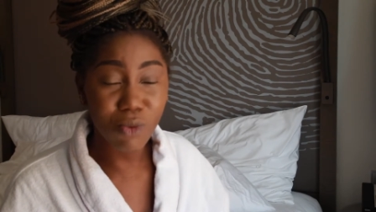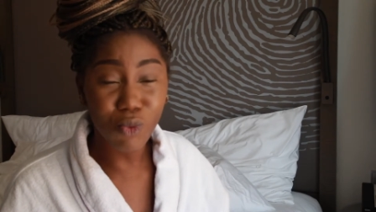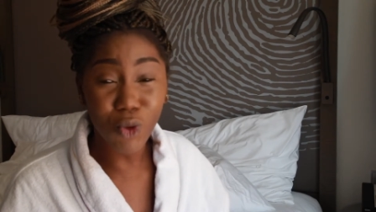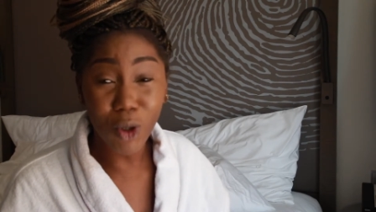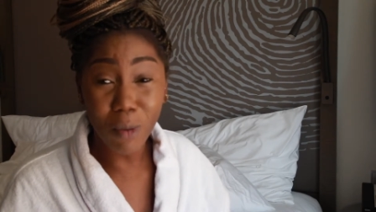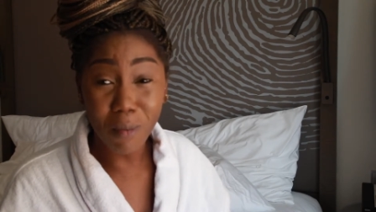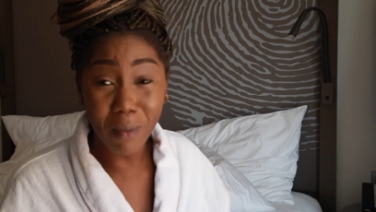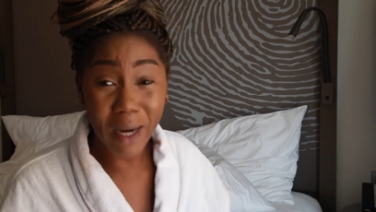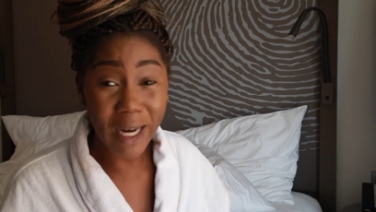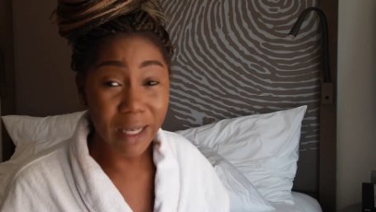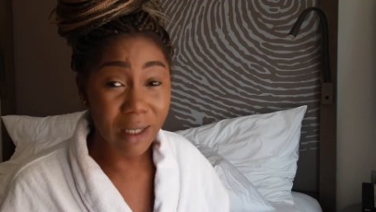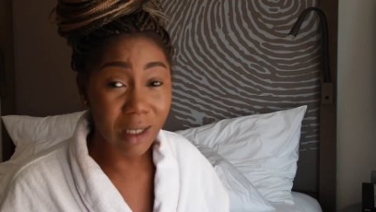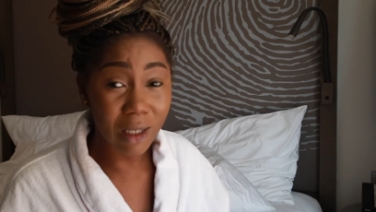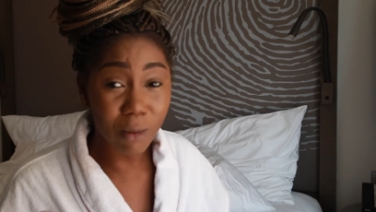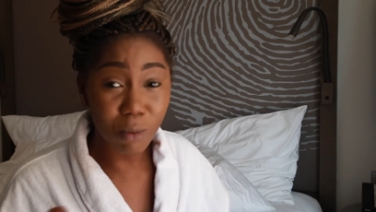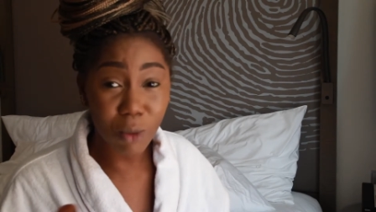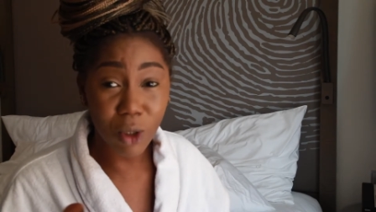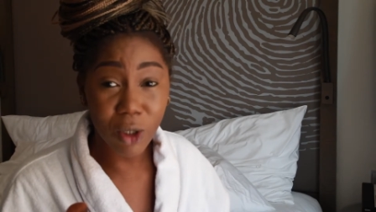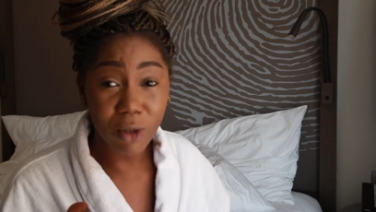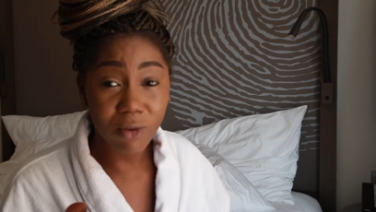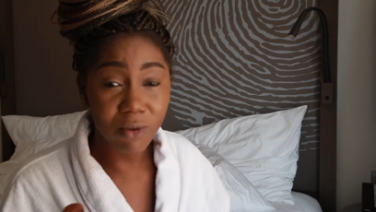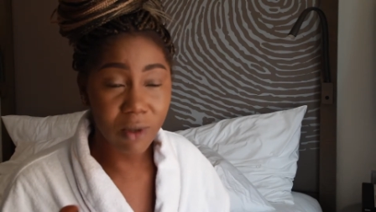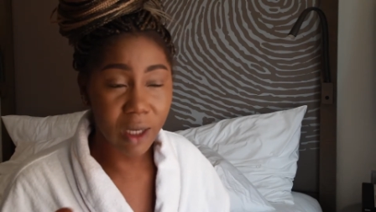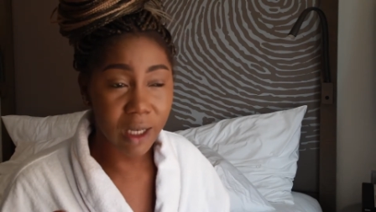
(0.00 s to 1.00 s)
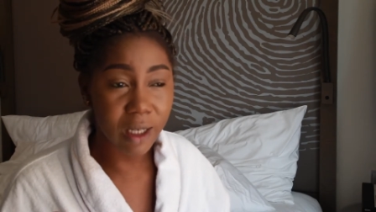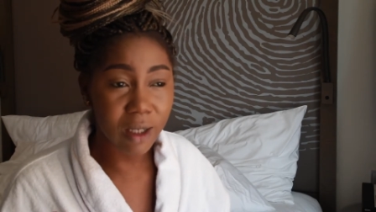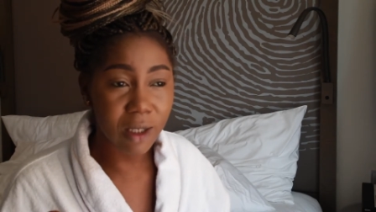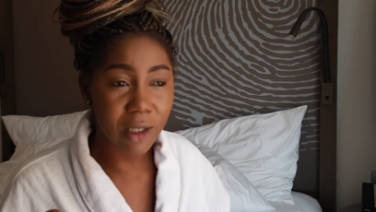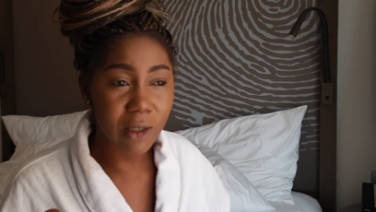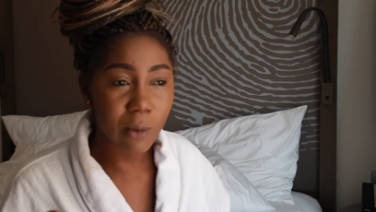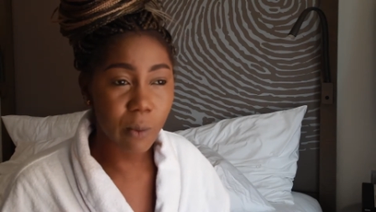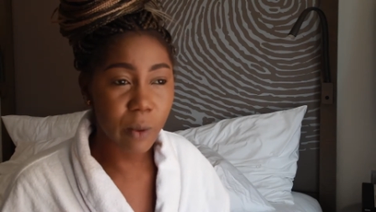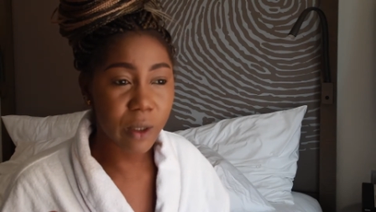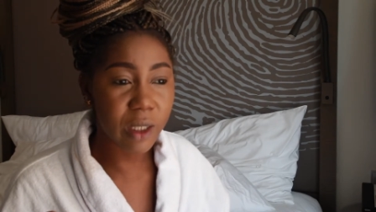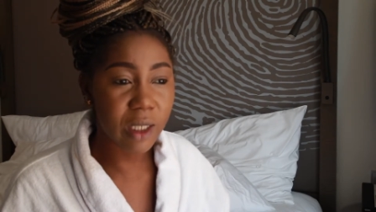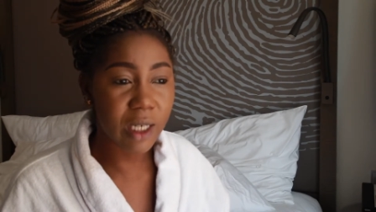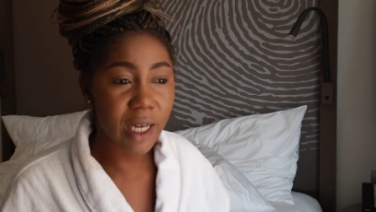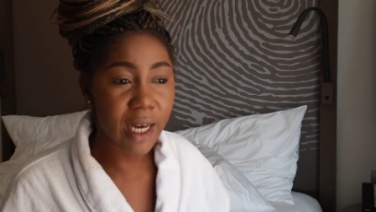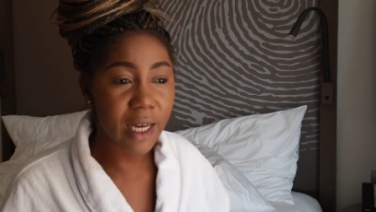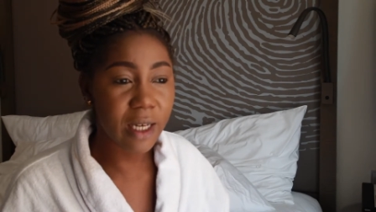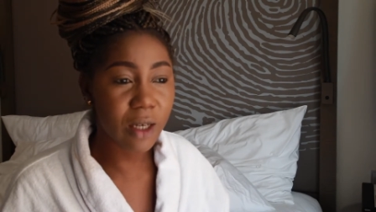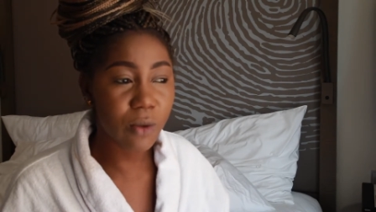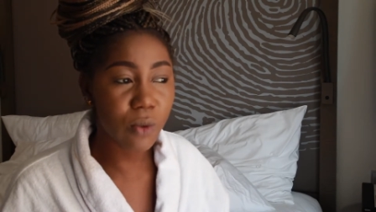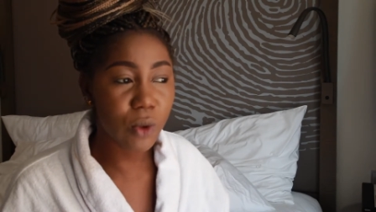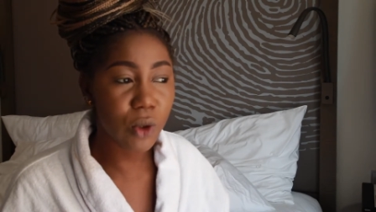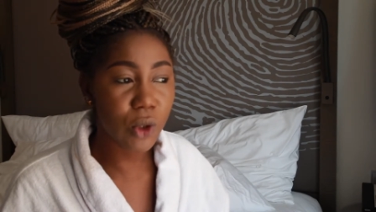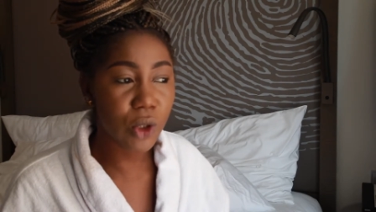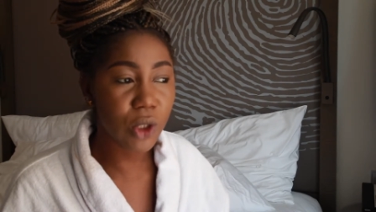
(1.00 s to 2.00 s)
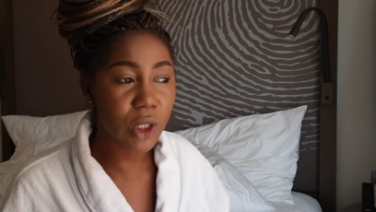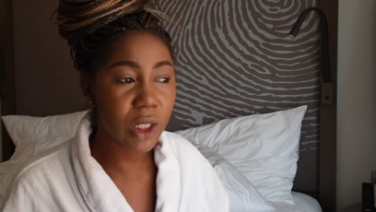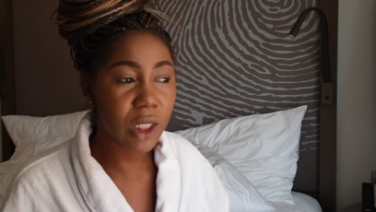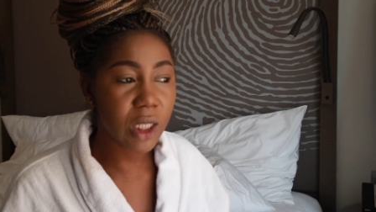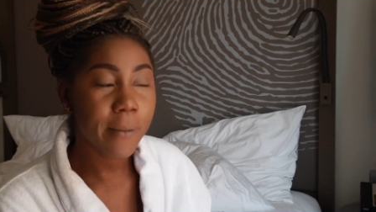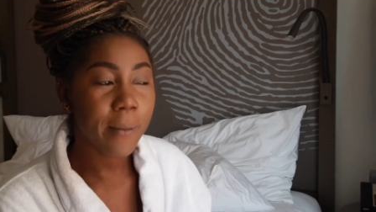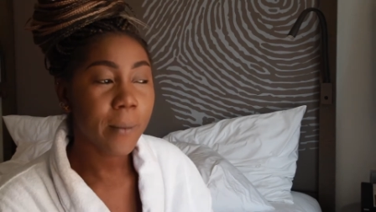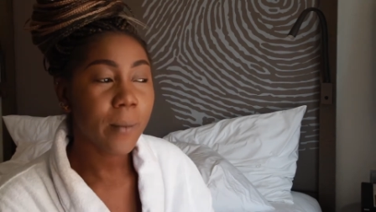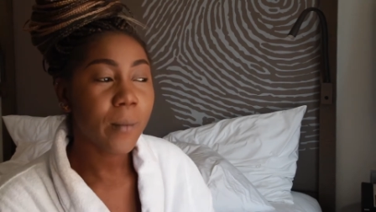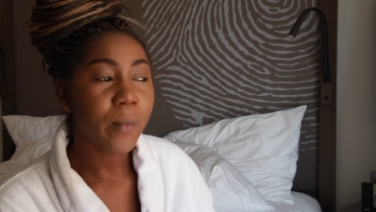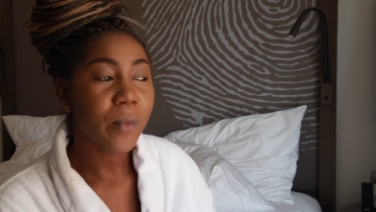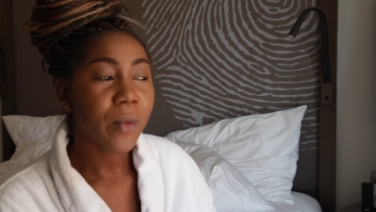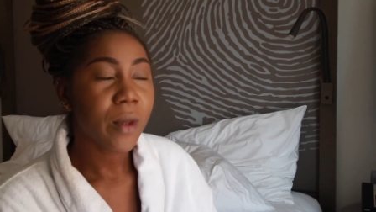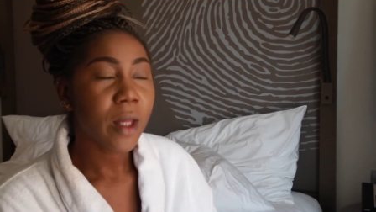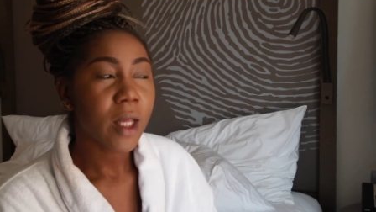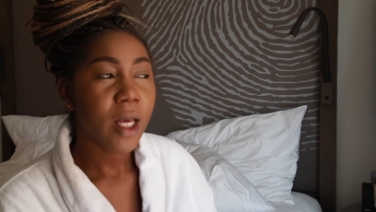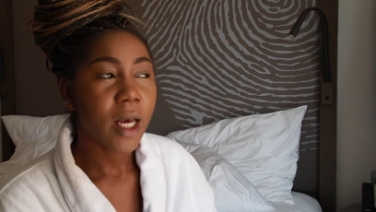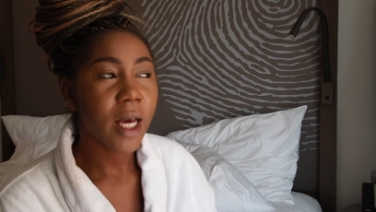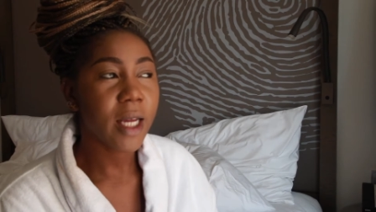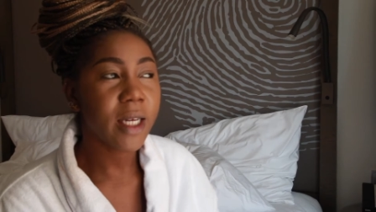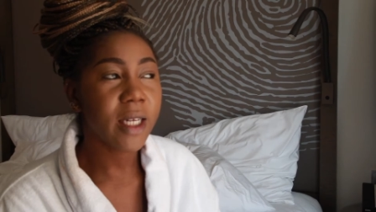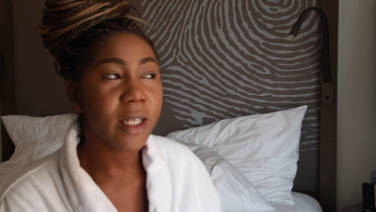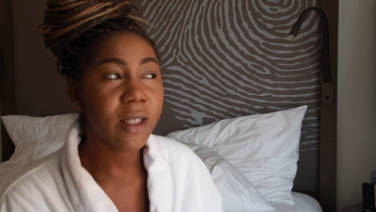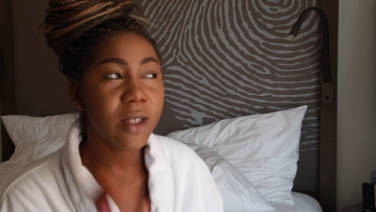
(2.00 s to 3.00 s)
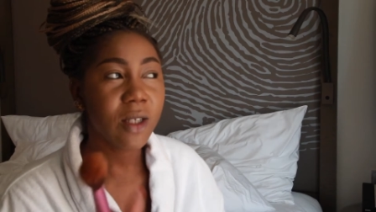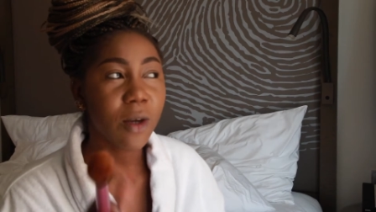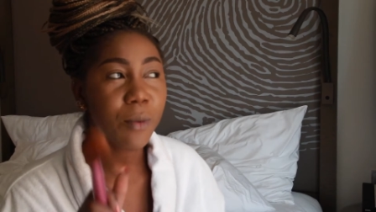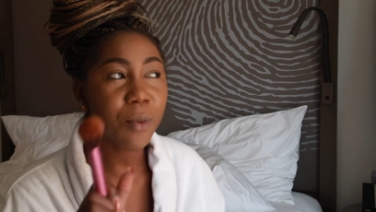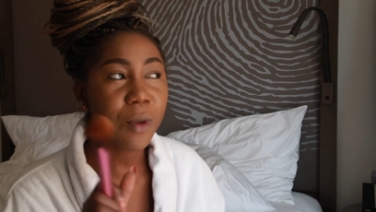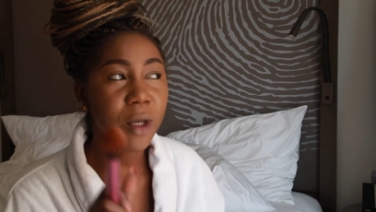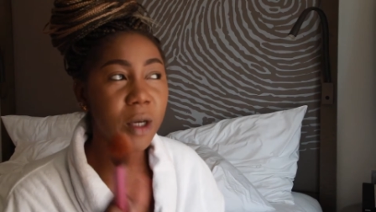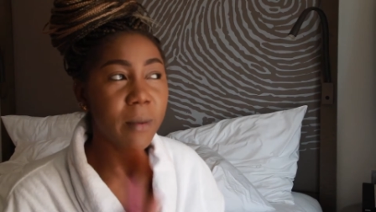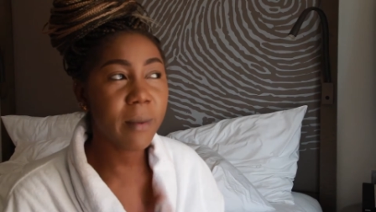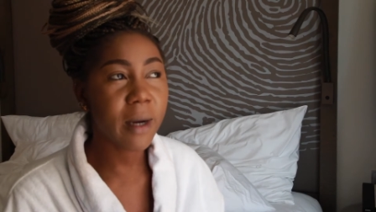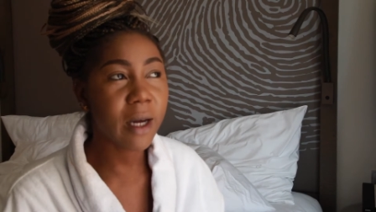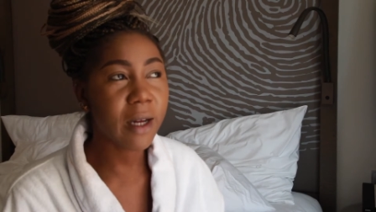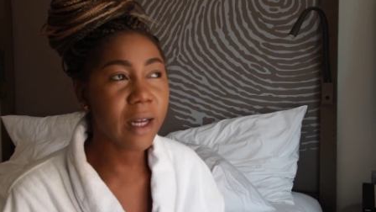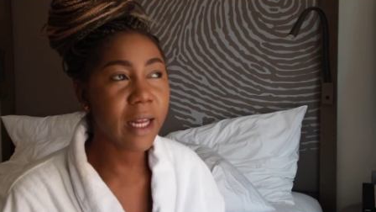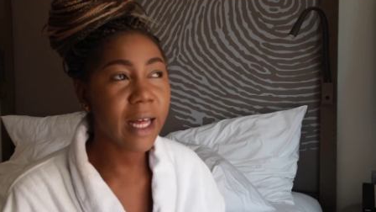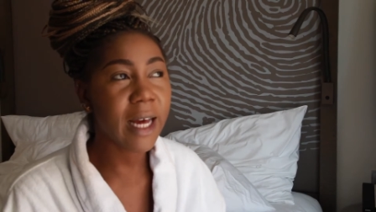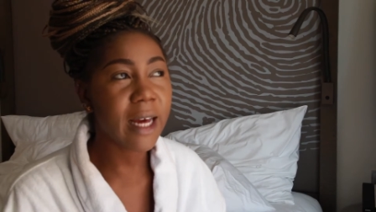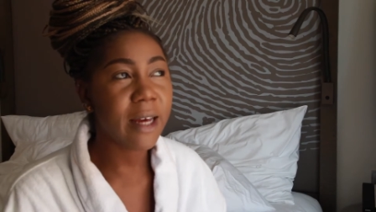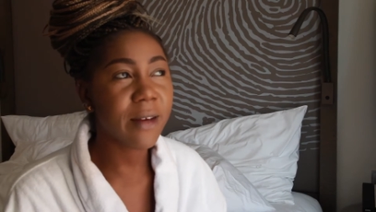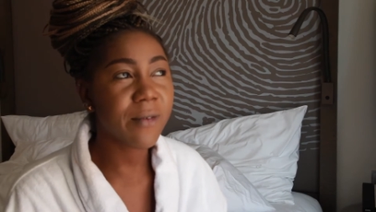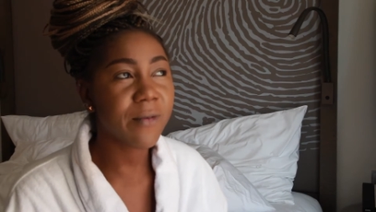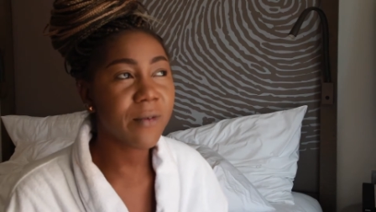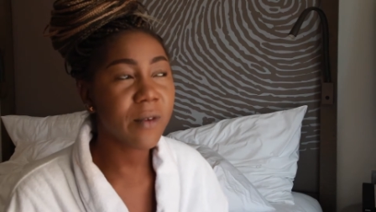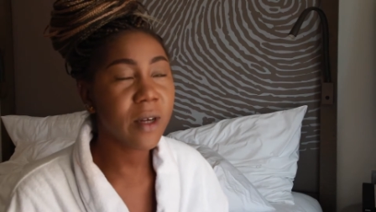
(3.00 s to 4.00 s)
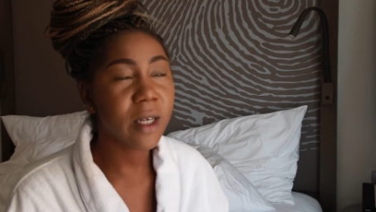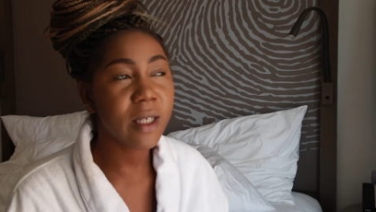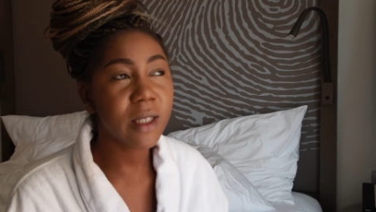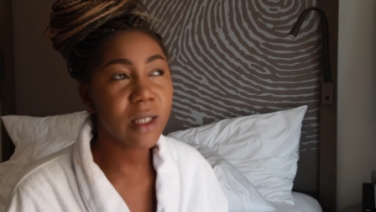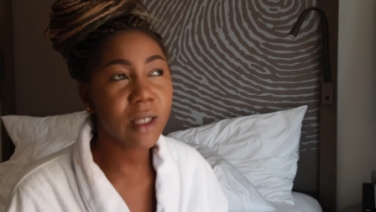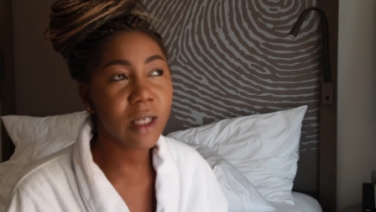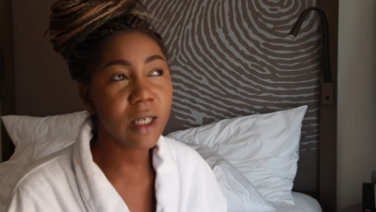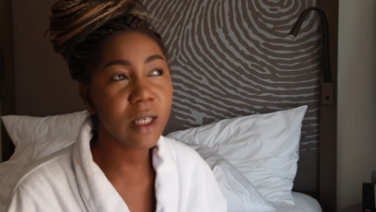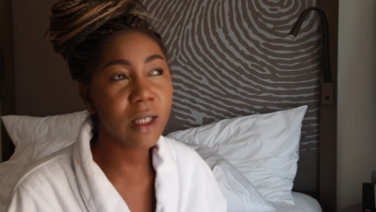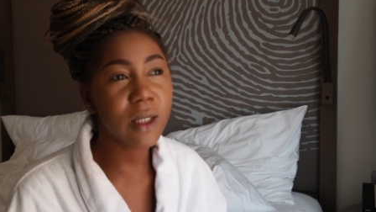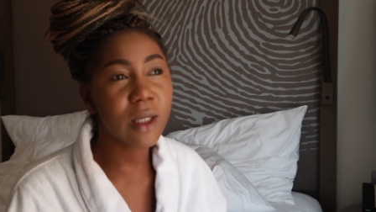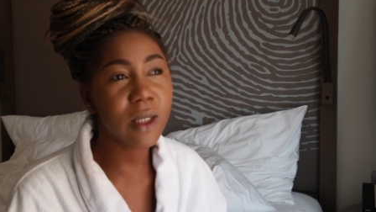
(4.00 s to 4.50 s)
reminded me of Lagos, but then it was just. And there's something about life. It's